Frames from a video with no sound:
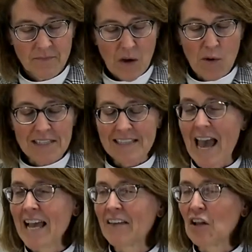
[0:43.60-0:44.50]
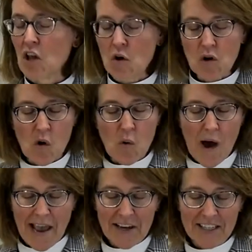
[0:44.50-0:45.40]
We sang in the local
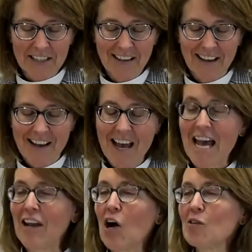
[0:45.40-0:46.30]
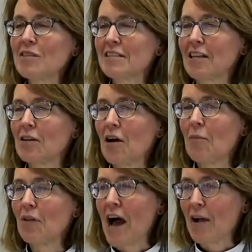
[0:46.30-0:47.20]
choir and hosted
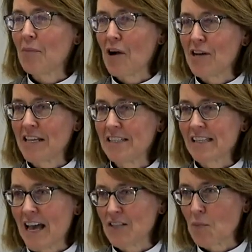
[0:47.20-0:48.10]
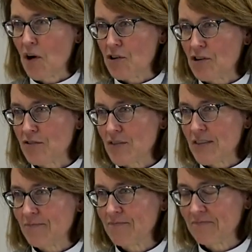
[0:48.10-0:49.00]
block parties as partners.